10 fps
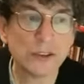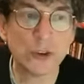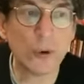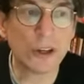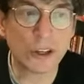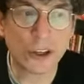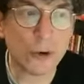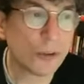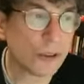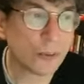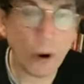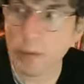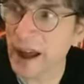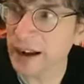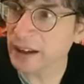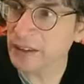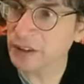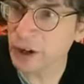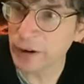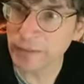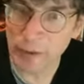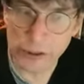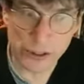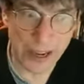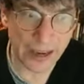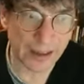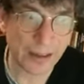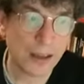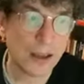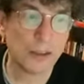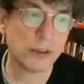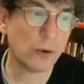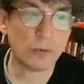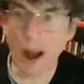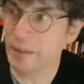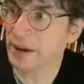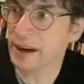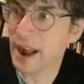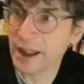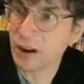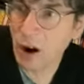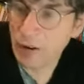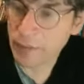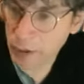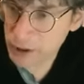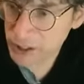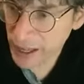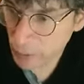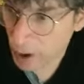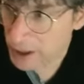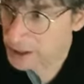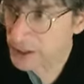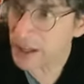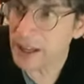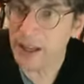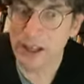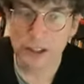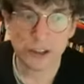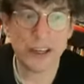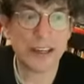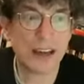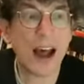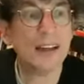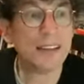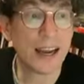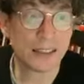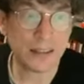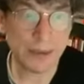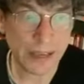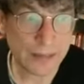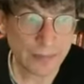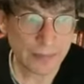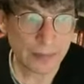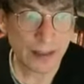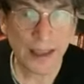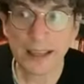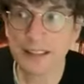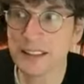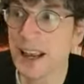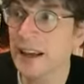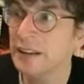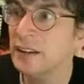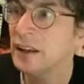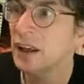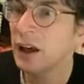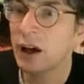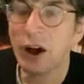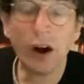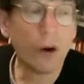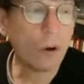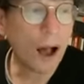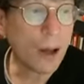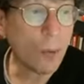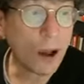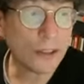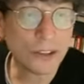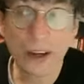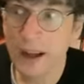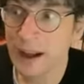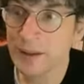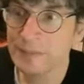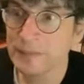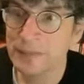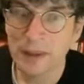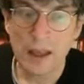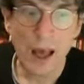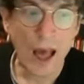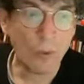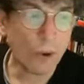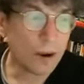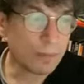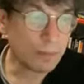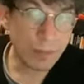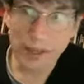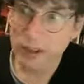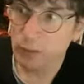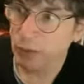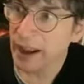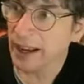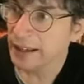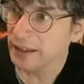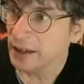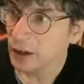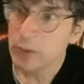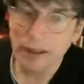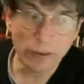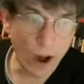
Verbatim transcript: do a cute throwback to your first date. So Robin and I, our first date was she had contacted me and said, "Oh, I want to um, I want to pick your brain. Can we have